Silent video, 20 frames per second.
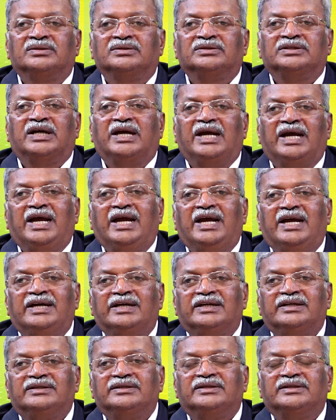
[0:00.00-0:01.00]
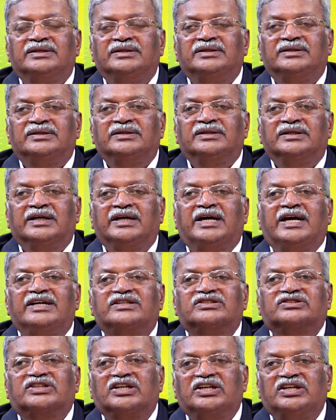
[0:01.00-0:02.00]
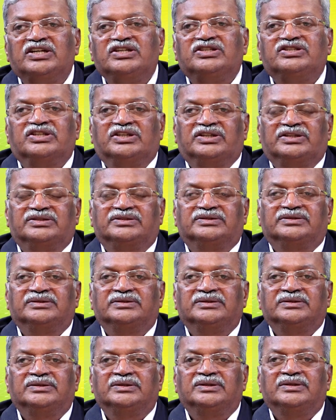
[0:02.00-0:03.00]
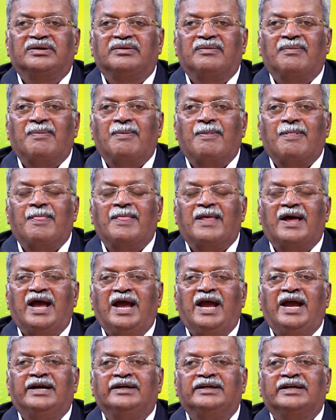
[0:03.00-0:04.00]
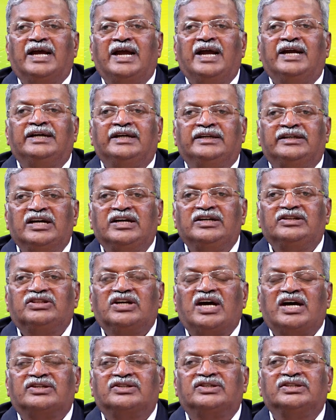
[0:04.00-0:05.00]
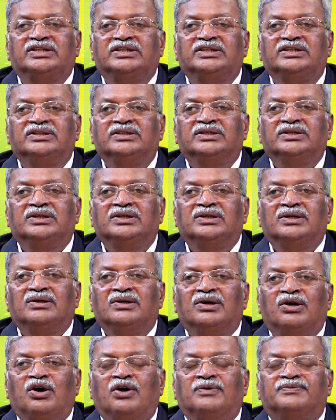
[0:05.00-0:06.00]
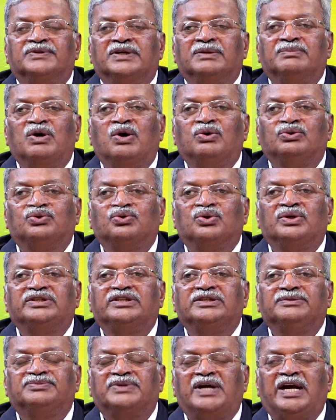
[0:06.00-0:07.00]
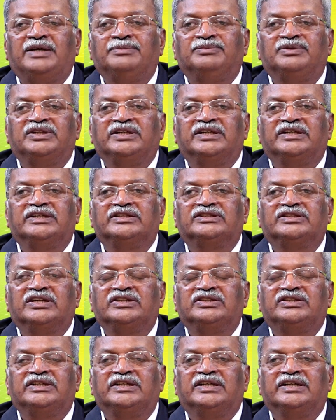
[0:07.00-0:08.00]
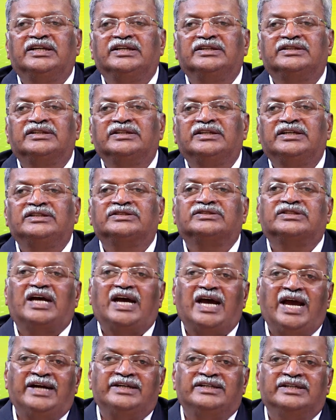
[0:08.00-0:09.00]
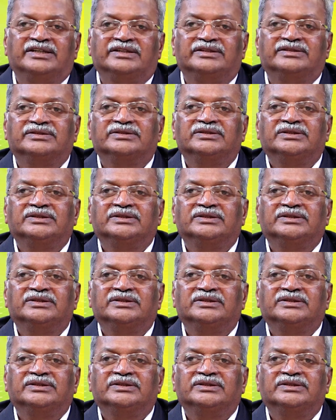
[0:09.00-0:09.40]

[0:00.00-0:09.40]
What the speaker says: the air gets heated and an delta T of about 25 degrees centigrade is added.